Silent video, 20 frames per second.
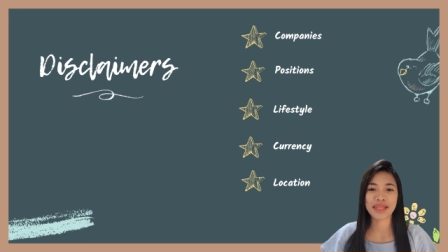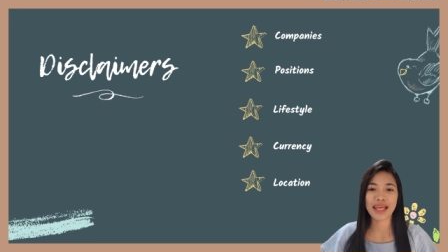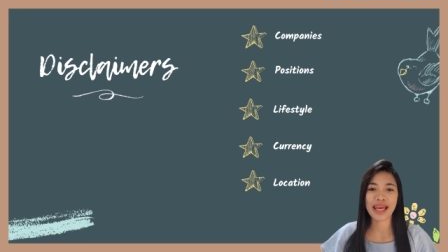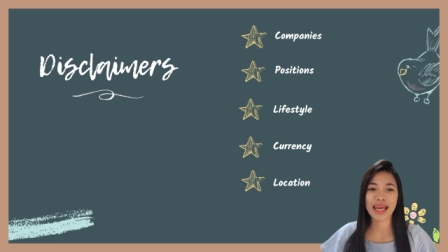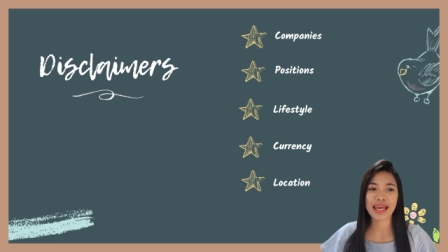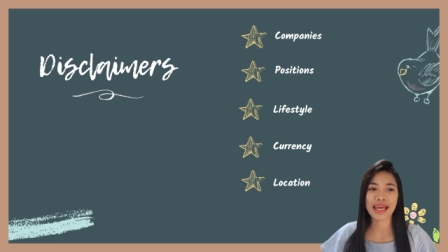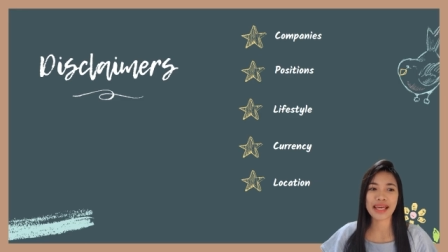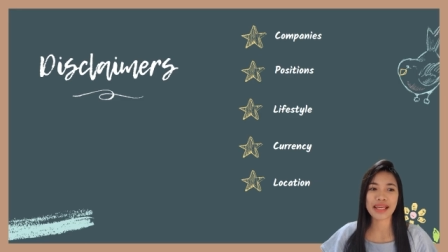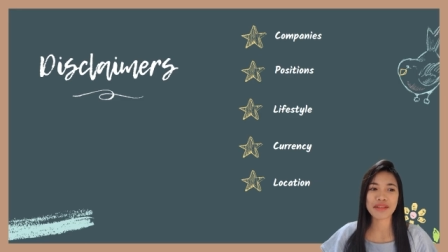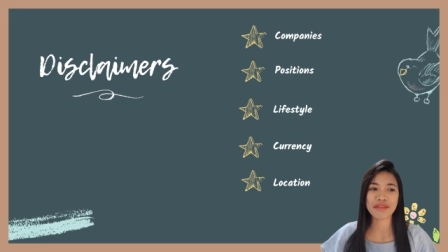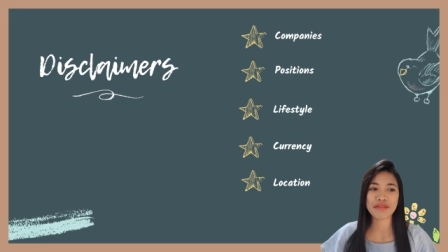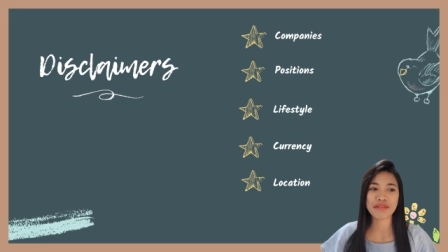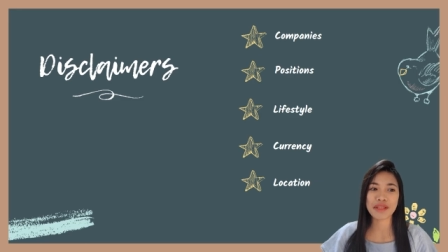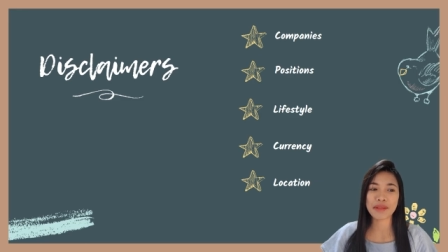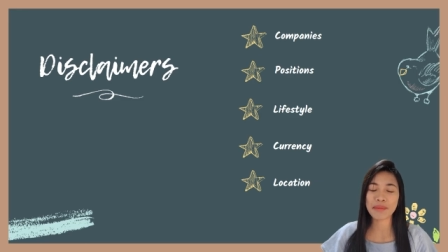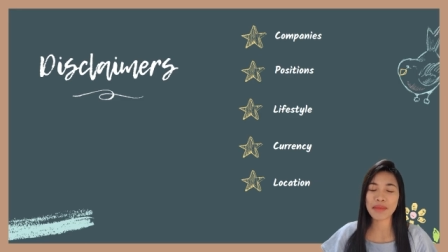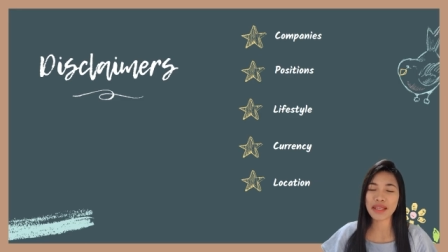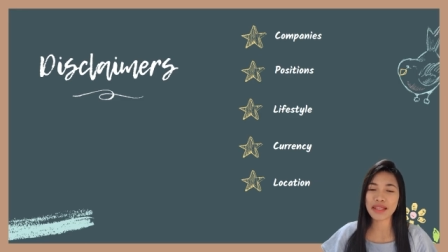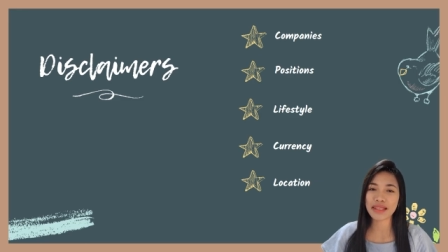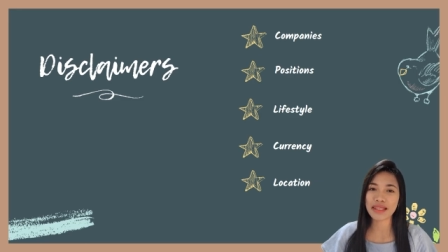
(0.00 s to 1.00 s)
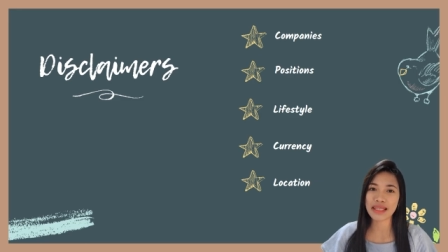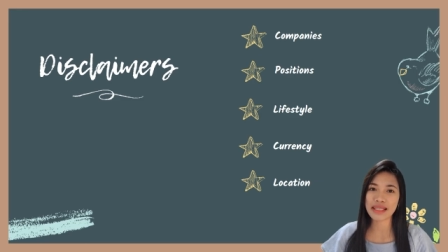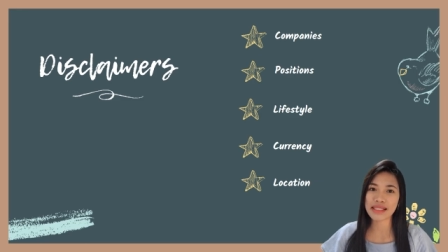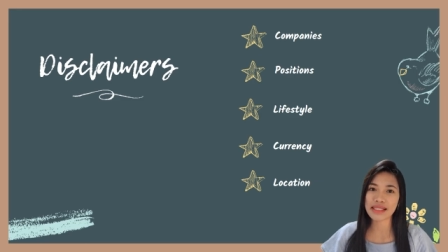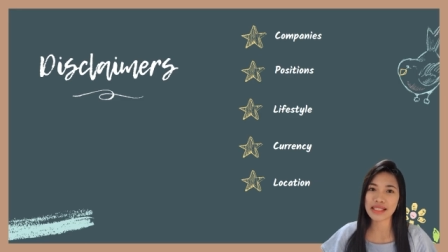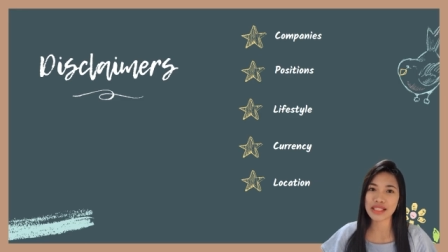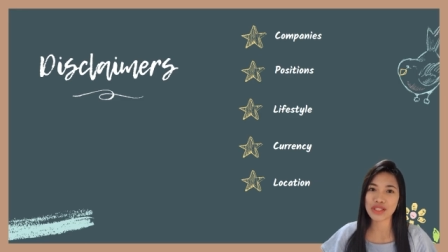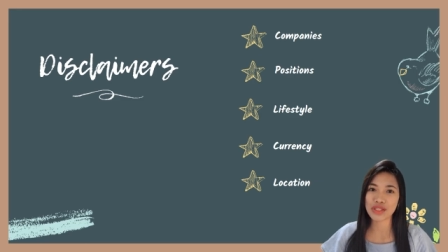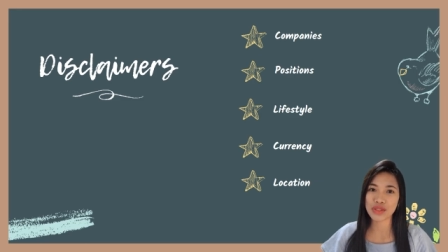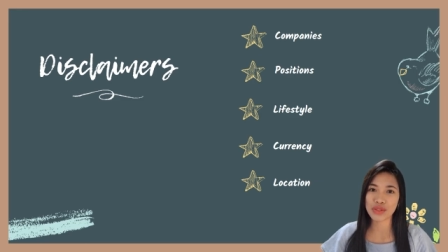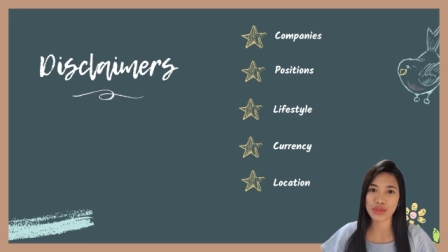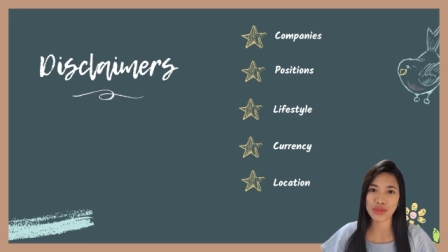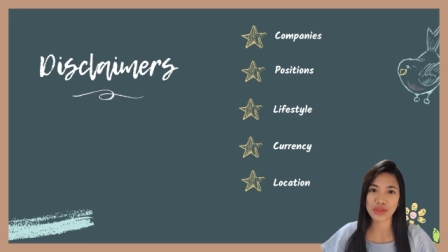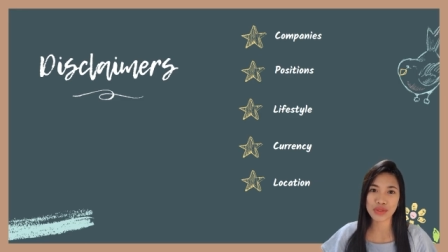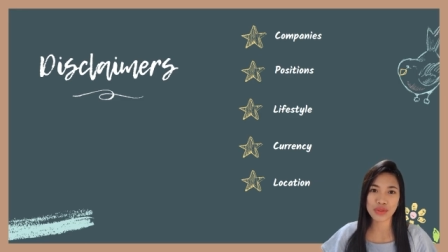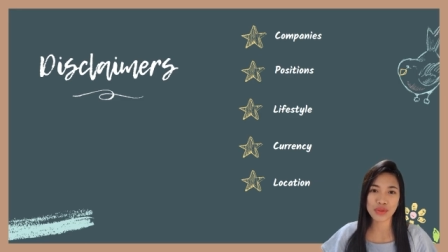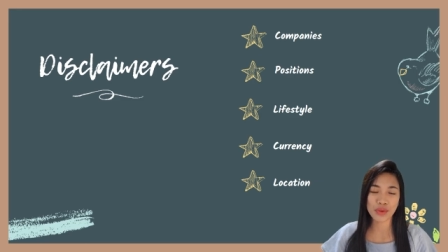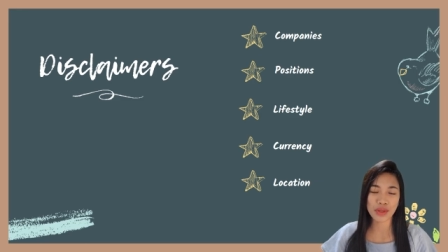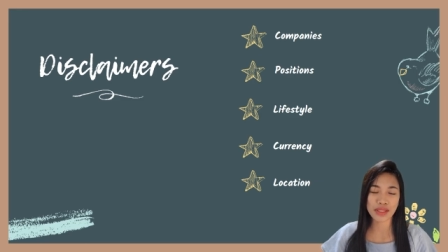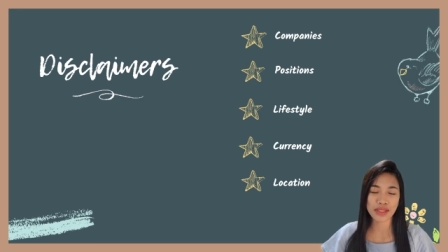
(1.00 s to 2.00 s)
and filming this in
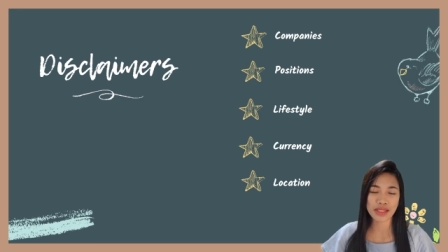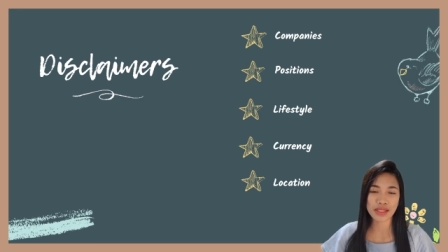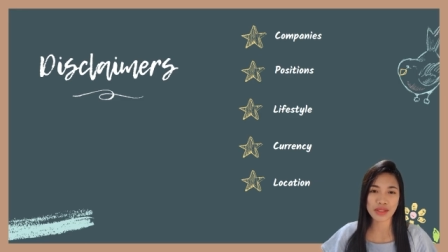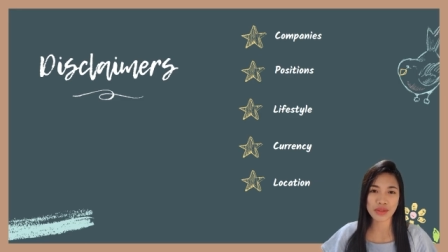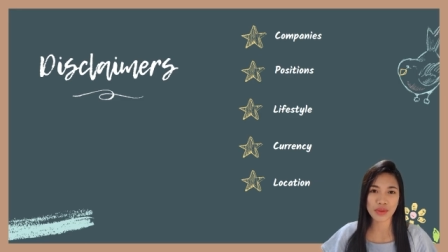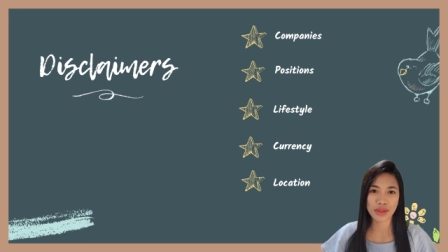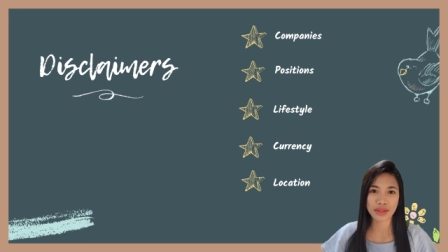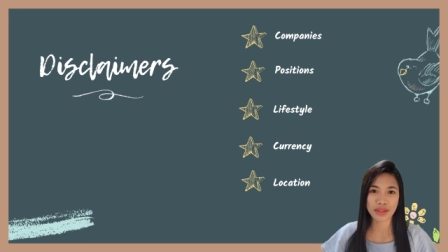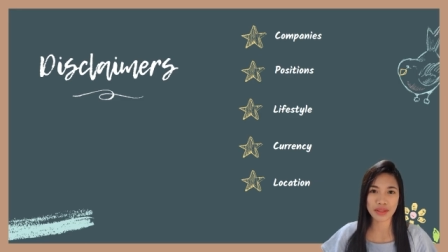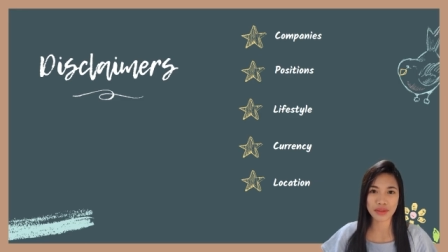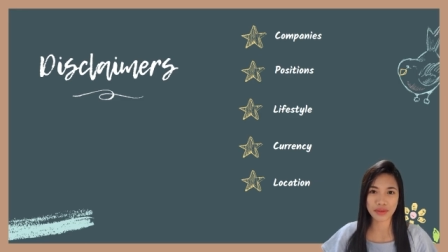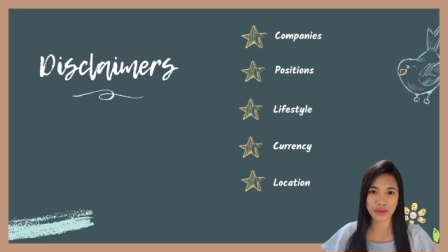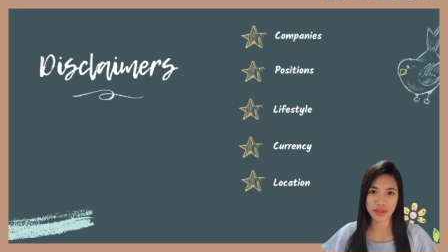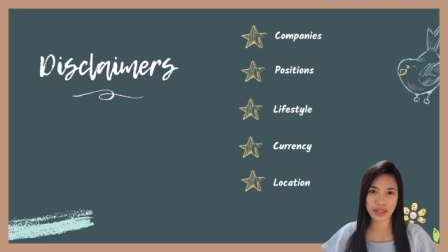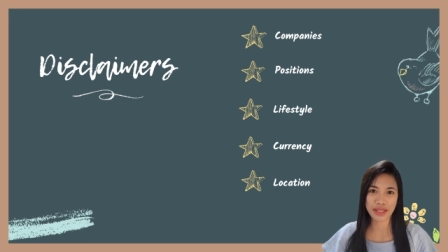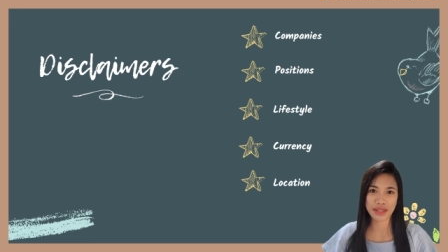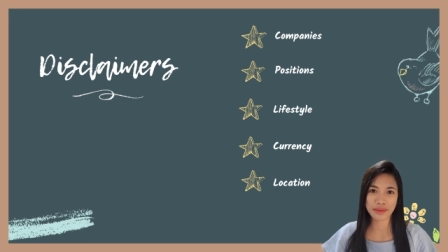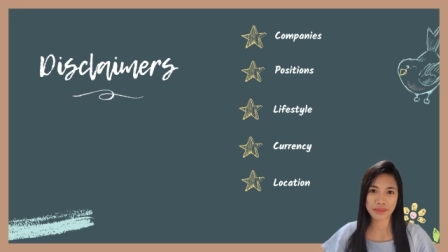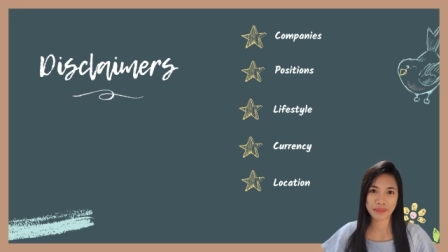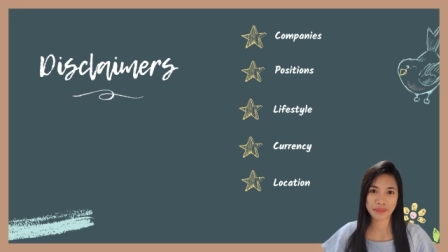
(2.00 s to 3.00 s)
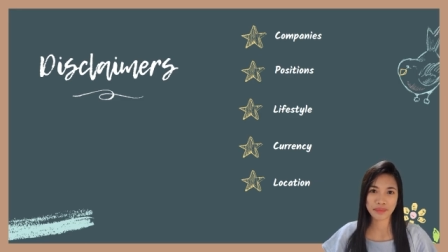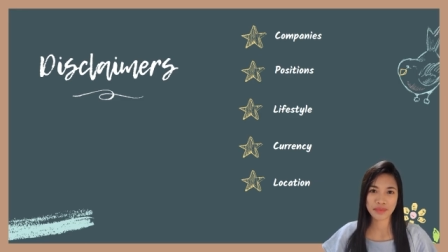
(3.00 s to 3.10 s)
June twenty twenty-three.